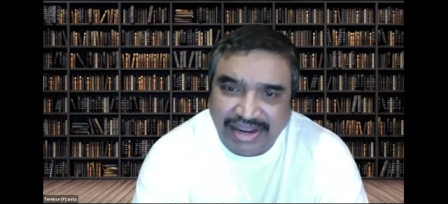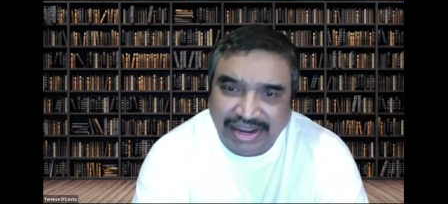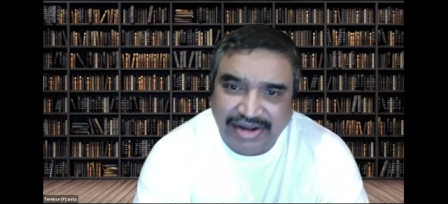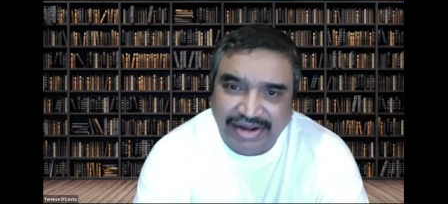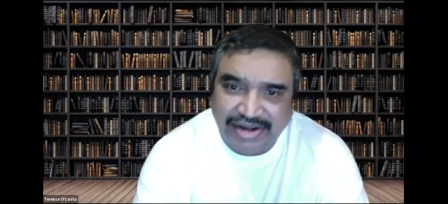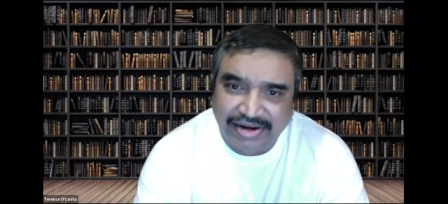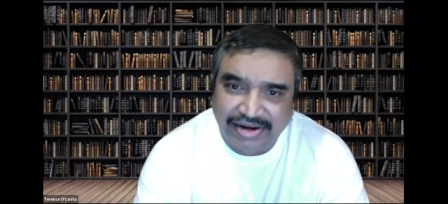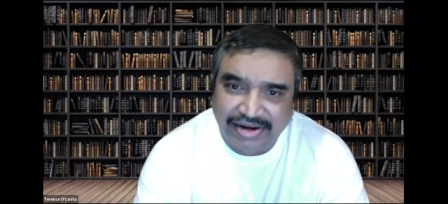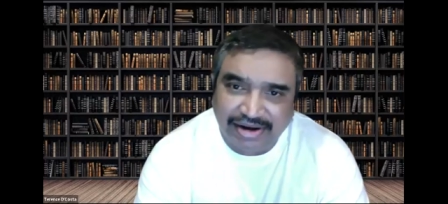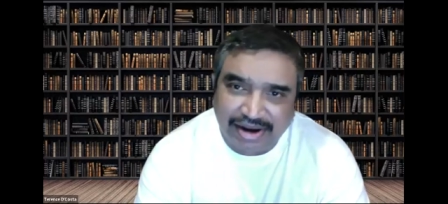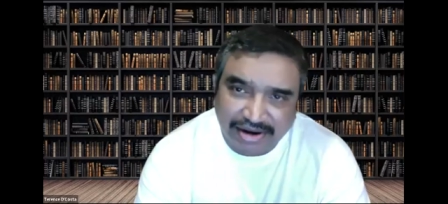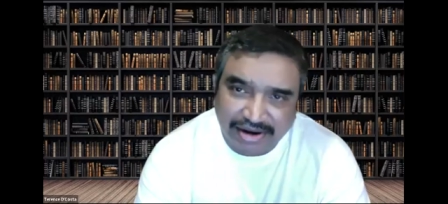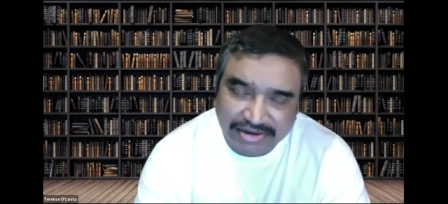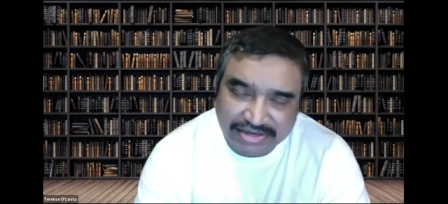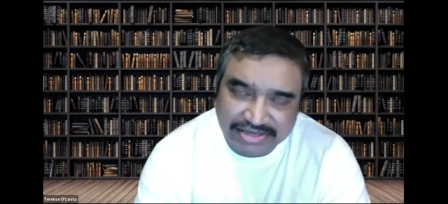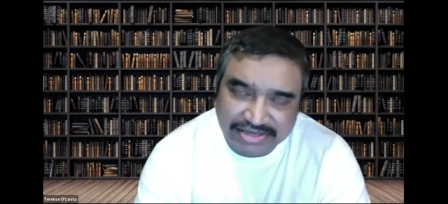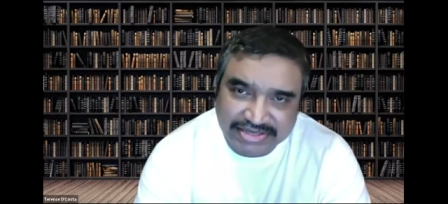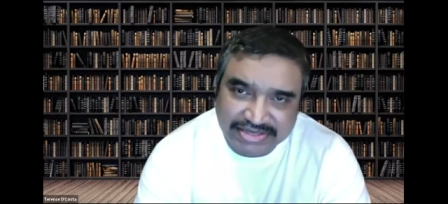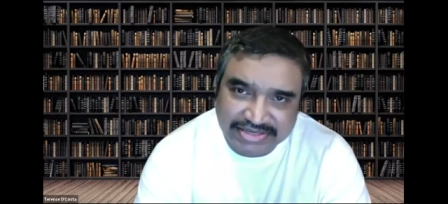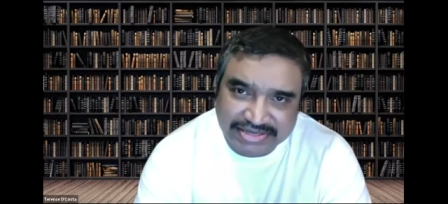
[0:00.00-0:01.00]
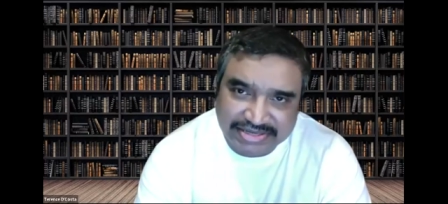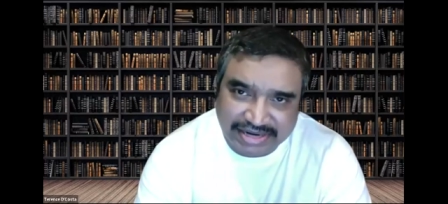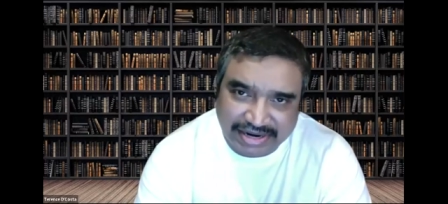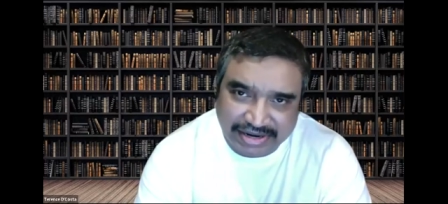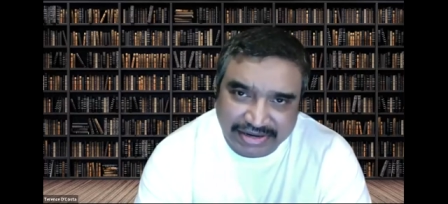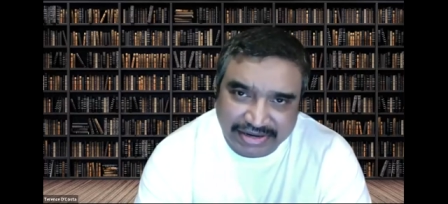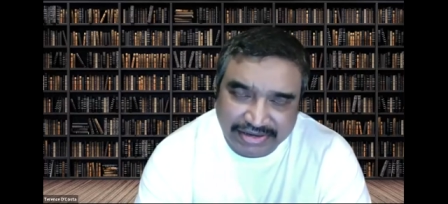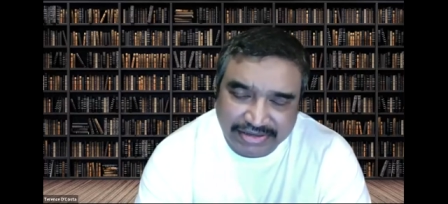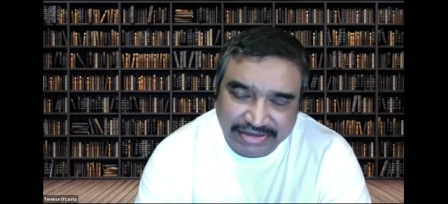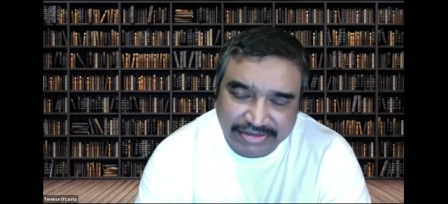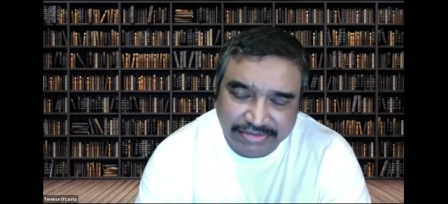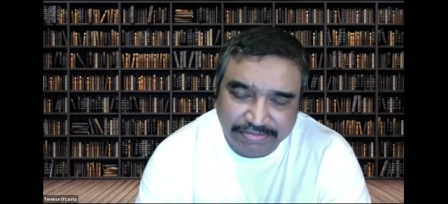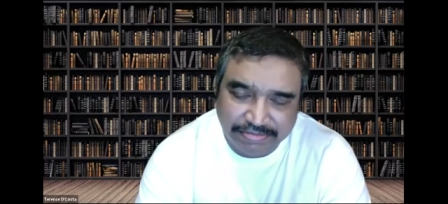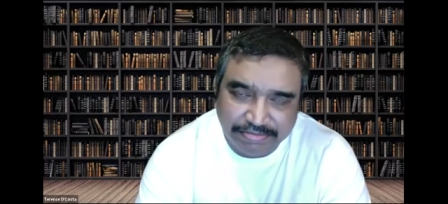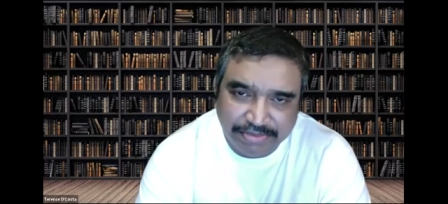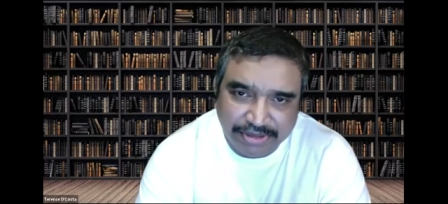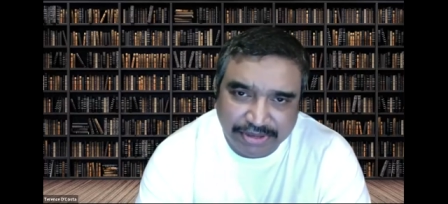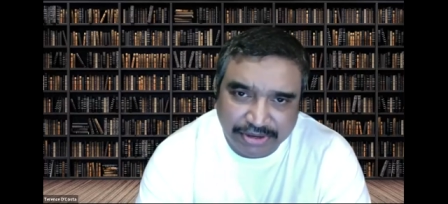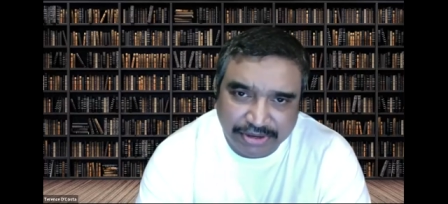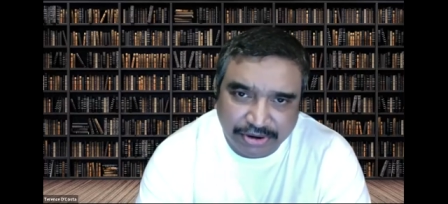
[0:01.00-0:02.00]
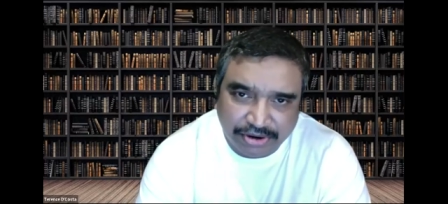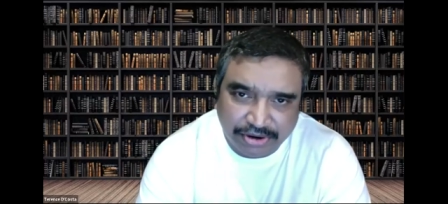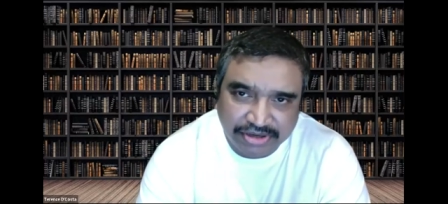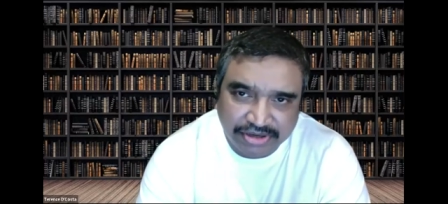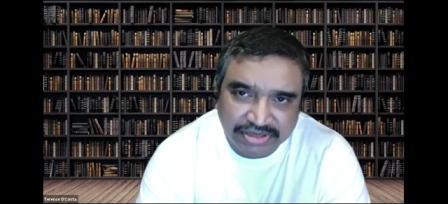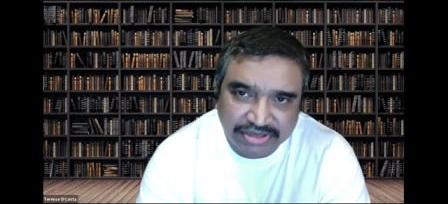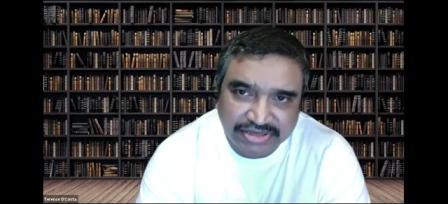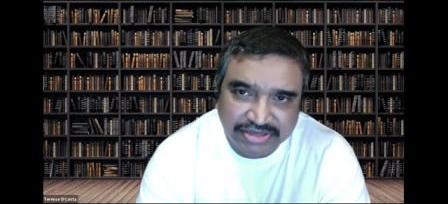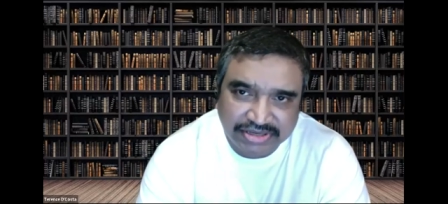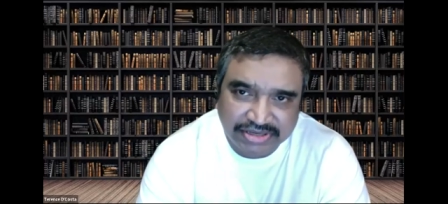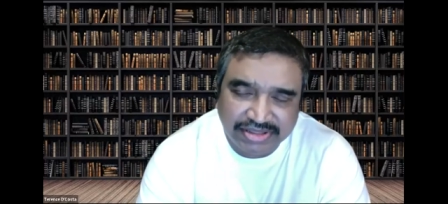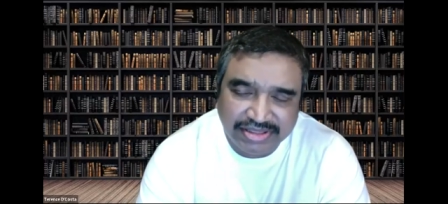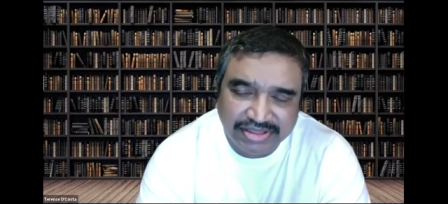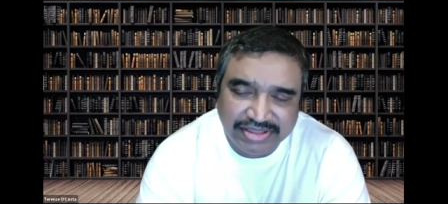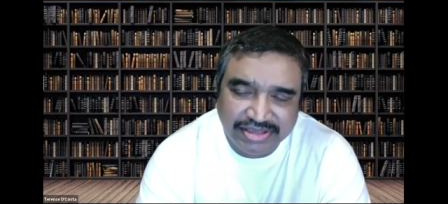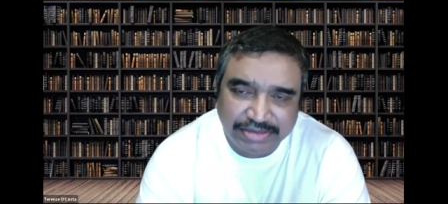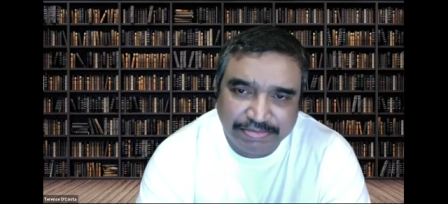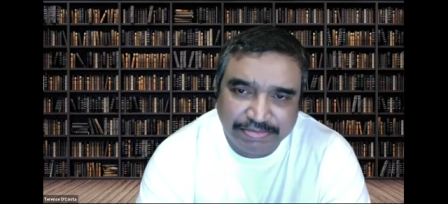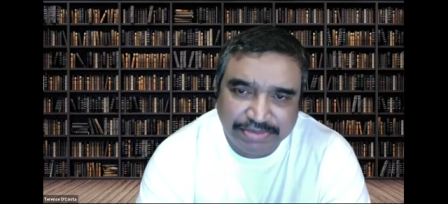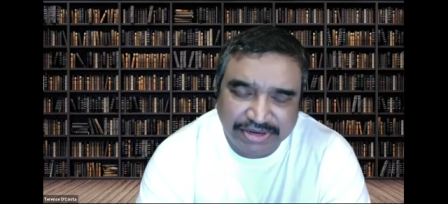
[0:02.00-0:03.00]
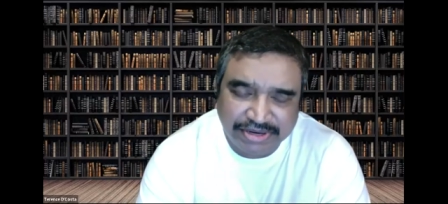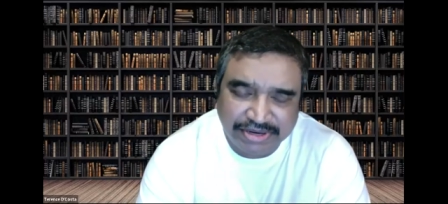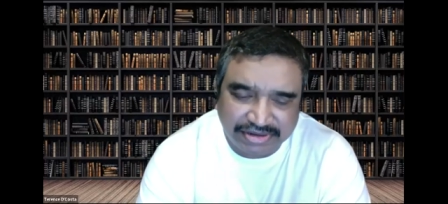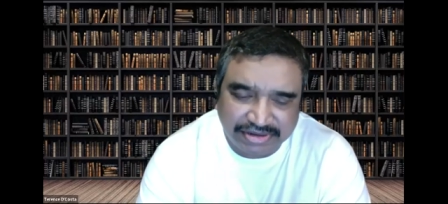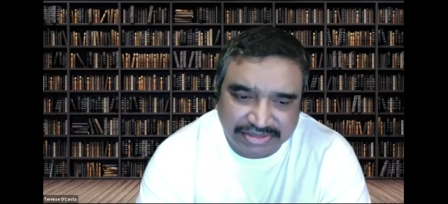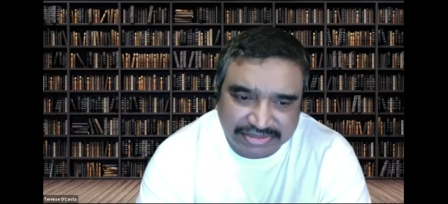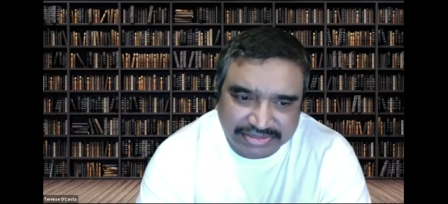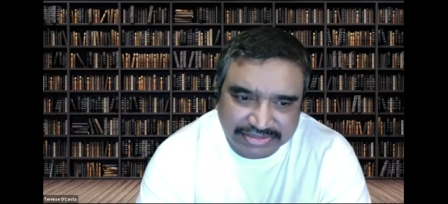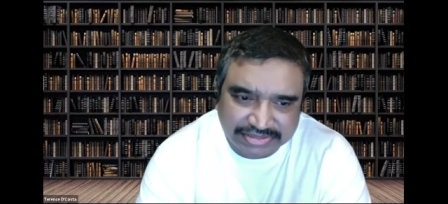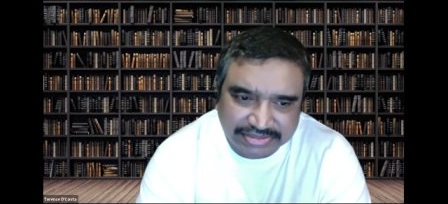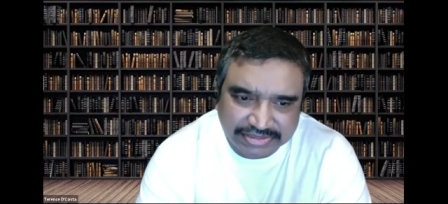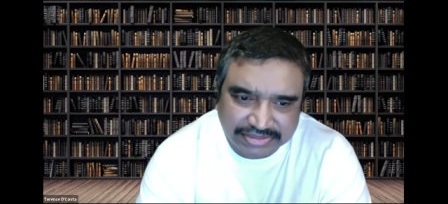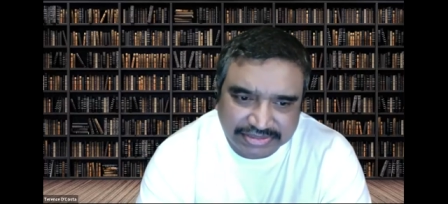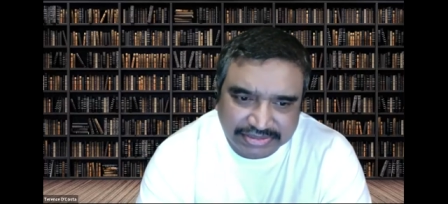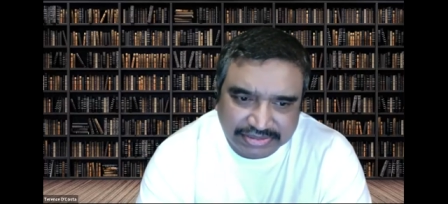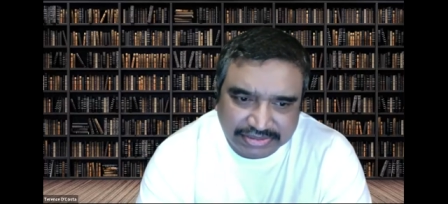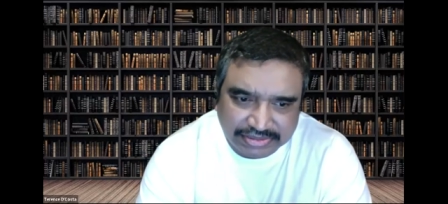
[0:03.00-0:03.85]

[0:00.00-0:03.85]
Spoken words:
and understand beyond the appearance.